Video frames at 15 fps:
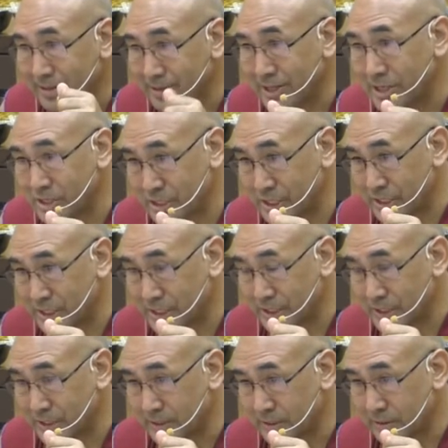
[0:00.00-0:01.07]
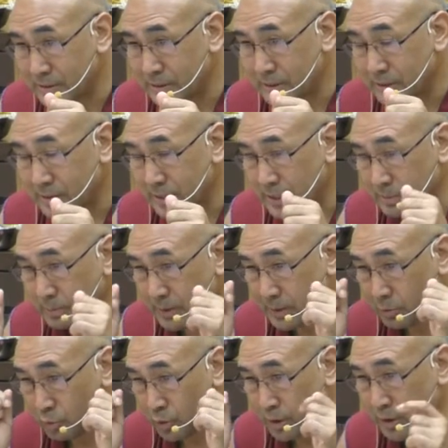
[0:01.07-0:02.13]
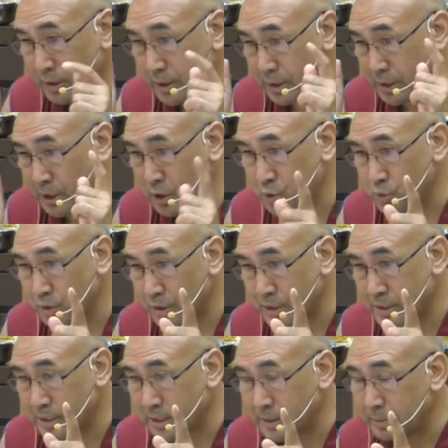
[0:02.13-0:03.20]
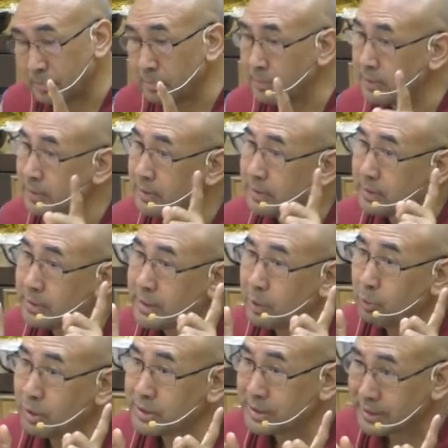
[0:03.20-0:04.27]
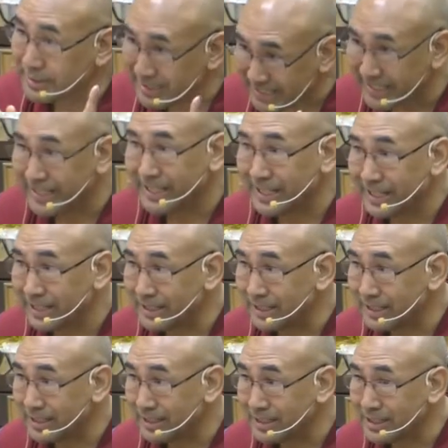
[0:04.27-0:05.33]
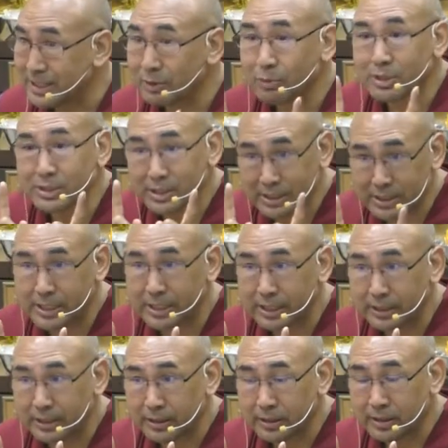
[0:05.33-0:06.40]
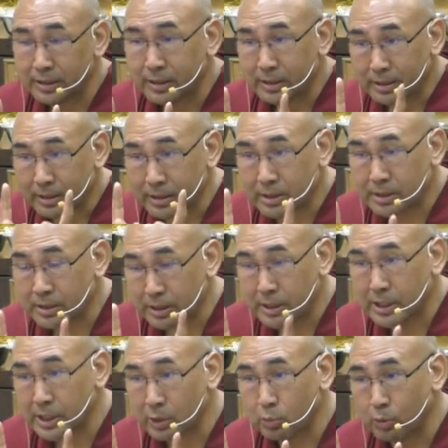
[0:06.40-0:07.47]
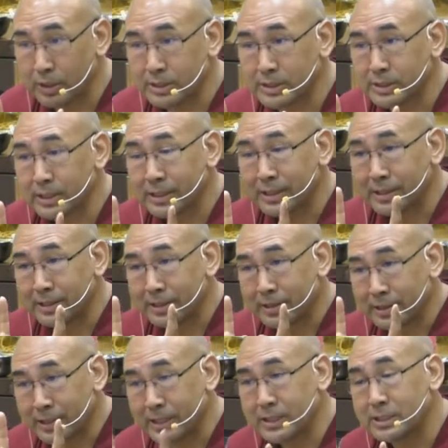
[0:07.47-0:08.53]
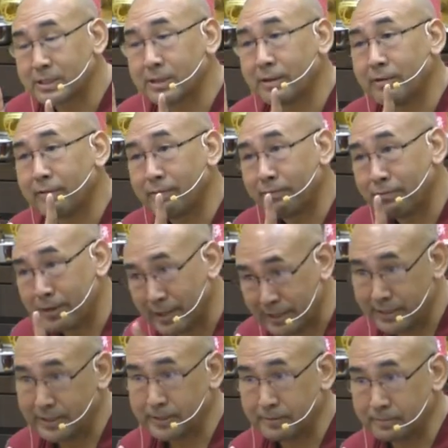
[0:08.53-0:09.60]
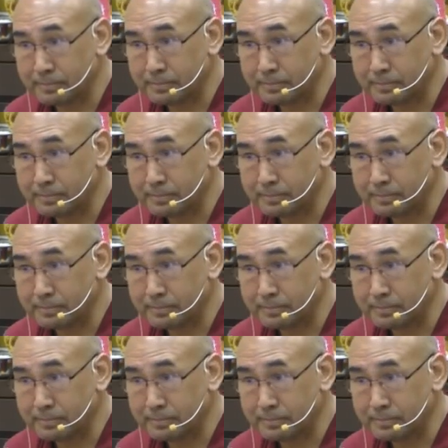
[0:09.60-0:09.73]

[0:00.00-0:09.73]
letter. That means during the Nagarjuna time, there was a king. There was a king. The king was his friend.